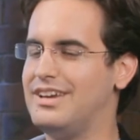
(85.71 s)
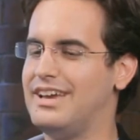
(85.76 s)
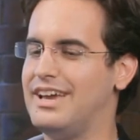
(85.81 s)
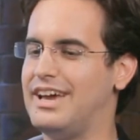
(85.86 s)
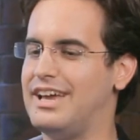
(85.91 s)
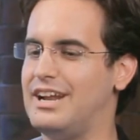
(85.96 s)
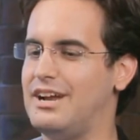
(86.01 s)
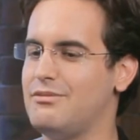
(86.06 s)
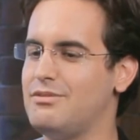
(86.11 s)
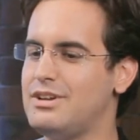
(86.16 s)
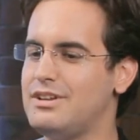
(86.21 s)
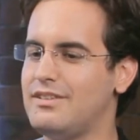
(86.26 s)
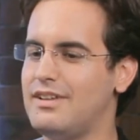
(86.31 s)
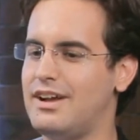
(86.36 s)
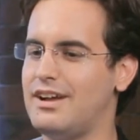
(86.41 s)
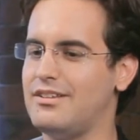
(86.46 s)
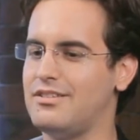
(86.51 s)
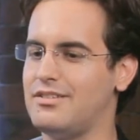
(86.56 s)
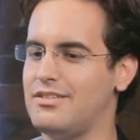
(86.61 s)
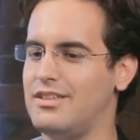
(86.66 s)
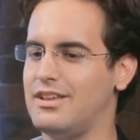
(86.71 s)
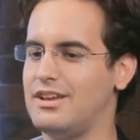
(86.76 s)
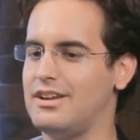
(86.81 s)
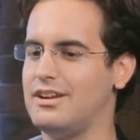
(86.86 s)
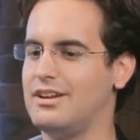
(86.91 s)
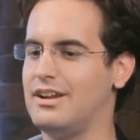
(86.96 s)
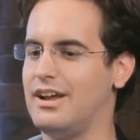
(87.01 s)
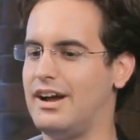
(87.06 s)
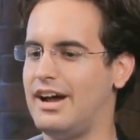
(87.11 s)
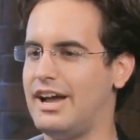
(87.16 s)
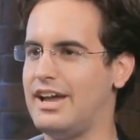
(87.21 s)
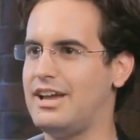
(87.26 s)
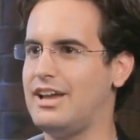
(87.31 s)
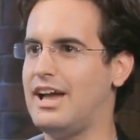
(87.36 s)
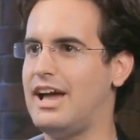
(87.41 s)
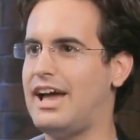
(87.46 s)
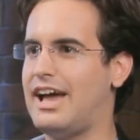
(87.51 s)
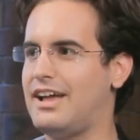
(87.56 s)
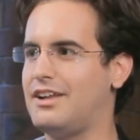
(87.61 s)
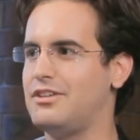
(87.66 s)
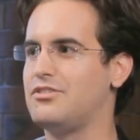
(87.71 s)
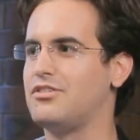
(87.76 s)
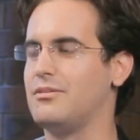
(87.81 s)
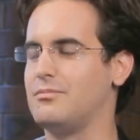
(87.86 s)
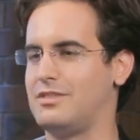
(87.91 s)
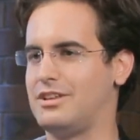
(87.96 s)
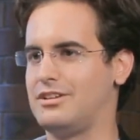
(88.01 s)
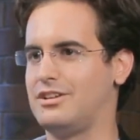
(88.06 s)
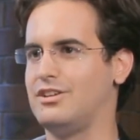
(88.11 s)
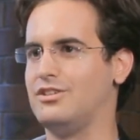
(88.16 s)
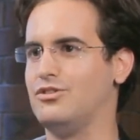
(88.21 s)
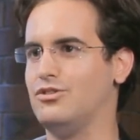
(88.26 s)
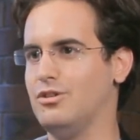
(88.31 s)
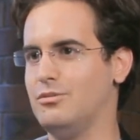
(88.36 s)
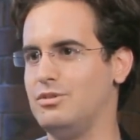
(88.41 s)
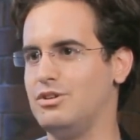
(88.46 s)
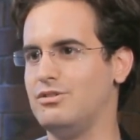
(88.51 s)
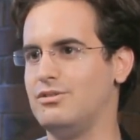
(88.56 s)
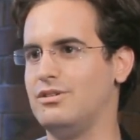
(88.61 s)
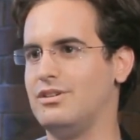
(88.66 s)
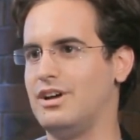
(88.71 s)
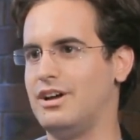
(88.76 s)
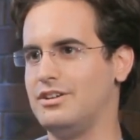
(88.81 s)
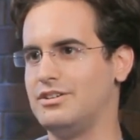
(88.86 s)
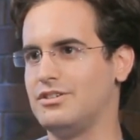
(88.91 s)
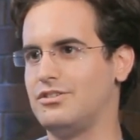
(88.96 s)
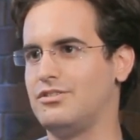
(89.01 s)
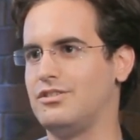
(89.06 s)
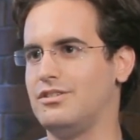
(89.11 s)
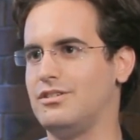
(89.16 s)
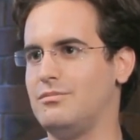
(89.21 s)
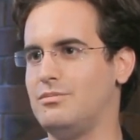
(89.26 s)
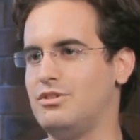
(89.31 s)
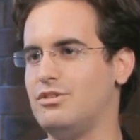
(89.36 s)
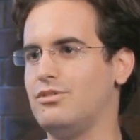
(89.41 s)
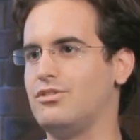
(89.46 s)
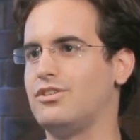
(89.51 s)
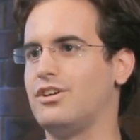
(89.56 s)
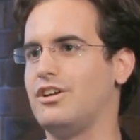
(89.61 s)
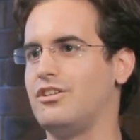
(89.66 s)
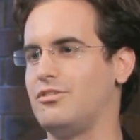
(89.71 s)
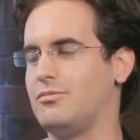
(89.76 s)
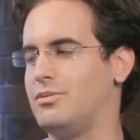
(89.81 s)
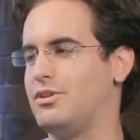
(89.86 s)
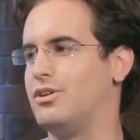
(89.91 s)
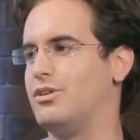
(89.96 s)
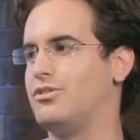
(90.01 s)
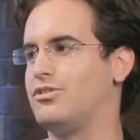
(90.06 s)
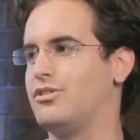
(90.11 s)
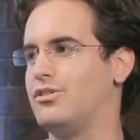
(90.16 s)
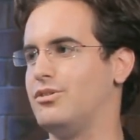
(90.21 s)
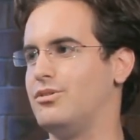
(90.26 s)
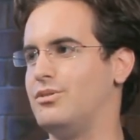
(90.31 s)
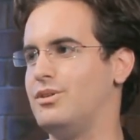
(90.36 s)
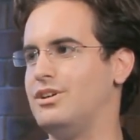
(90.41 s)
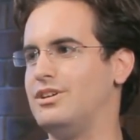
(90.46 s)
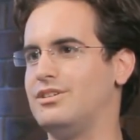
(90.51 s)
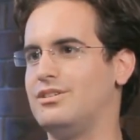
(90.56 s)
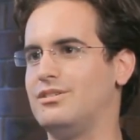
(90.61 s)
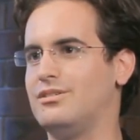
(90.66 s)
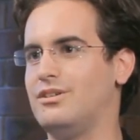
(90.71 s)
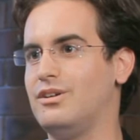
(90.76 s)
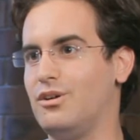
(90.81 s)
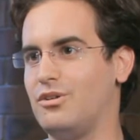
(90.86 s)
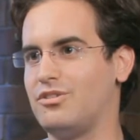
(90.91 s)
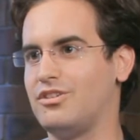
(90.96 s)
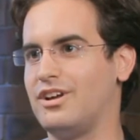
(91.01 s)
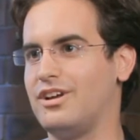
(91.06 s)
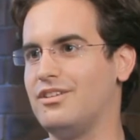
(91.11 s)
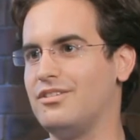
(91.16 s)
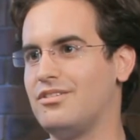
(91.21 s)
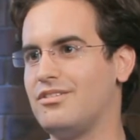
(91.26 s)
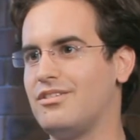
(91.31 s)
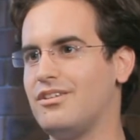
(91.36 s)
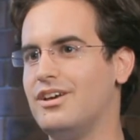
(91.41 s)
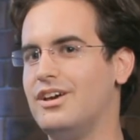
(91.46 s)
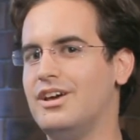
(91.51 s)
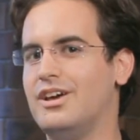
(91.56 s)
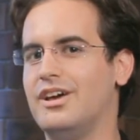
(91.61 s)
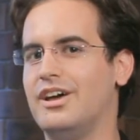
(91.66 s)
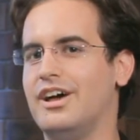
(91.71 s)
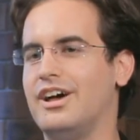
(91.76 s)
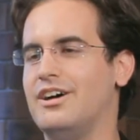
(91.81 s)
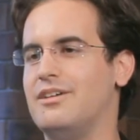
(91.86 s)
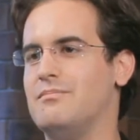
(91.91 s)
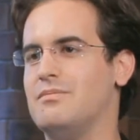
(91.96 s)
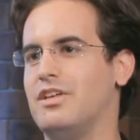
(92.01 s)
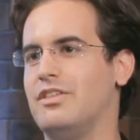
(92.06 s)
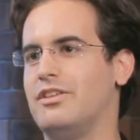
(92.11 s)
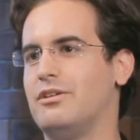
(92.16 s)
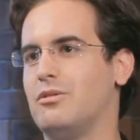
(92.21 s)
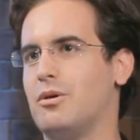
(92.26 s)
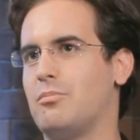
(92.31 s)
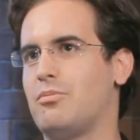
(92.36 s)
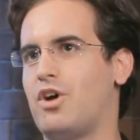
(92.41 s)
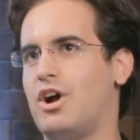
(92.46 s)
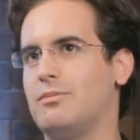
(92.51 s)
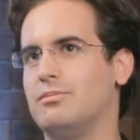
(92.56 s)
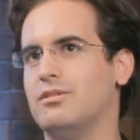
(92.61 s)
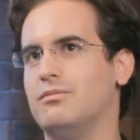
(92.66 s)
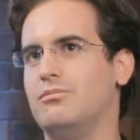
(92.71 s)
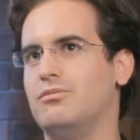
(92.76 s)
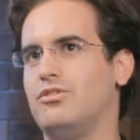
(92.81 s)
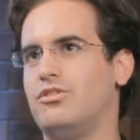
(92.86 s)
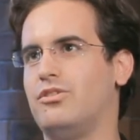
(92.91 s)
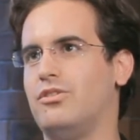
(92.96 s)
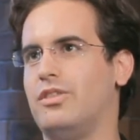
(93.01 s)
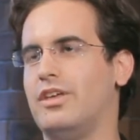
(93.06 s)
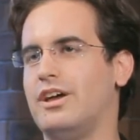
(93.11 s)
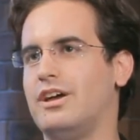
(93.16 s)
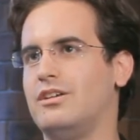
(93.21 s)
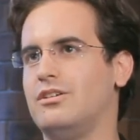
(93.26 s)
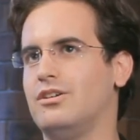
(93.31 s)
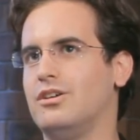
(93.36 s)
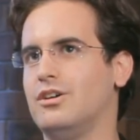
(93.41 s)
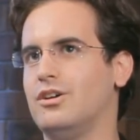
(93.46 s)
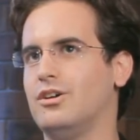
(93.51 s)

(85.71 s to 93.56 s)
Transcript: And I realized that I had something to contribute, not just in computer science, but also in neuroscience. That there were problems that